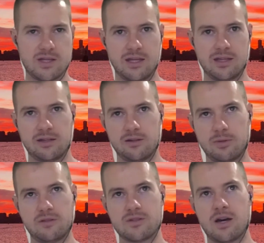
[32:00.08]
taking a little
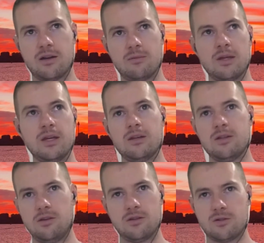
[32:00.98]
bit of time,
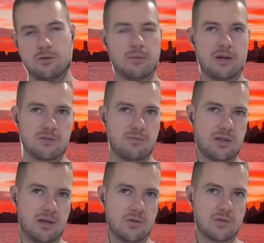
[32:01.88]
you can talk about
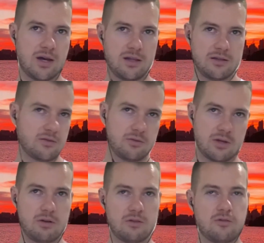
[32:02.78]
something else while it's all
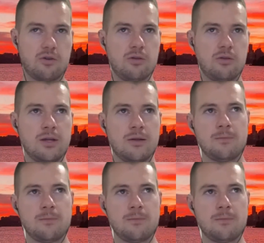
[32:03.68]
going through.